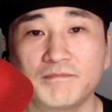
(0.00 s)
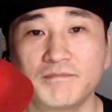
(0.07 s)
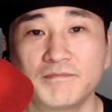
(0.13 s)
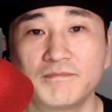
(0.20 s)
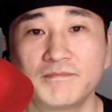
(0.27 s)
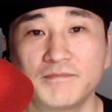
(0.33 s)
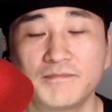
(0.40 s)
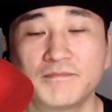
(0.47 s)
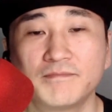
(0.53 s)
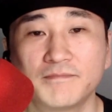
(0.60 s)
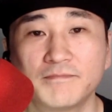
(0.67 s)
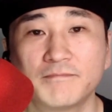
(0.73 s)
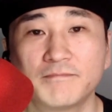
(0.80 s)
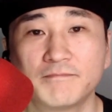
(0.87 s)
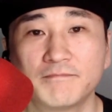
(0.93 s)

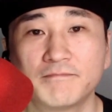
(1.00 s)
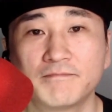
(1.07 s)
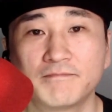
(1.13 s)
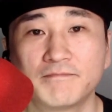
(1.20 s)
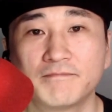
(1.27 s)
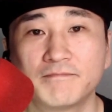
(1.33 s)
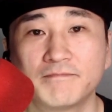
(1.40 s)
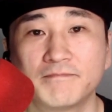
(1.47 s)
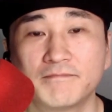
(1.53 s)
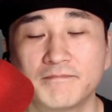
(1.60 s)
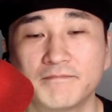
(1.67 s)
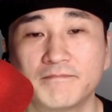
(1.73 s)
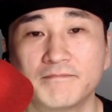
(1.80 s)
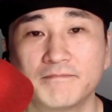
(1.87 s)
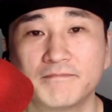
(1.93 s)

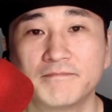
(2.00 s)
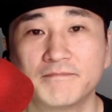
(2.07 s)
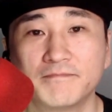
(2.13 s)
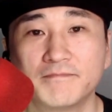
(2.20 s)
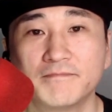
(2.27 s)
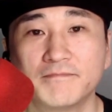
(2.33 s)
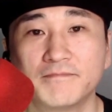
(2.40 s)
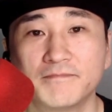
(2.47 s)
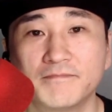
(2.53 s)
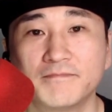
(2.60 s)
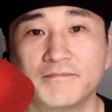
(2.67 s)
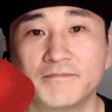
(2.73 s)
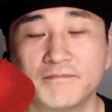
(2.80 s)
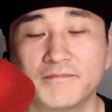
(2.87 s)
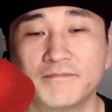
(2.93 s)

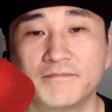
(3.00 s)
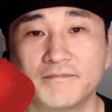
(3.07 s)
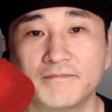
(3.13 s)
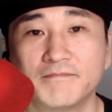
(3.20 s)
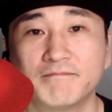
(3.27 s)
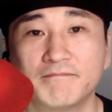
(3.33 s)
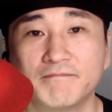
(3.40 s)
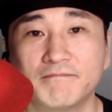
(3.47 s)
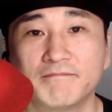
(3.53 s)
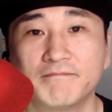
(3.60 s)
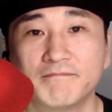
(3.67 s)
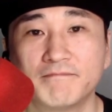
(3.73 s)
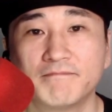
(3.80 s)
This person isn't speaking.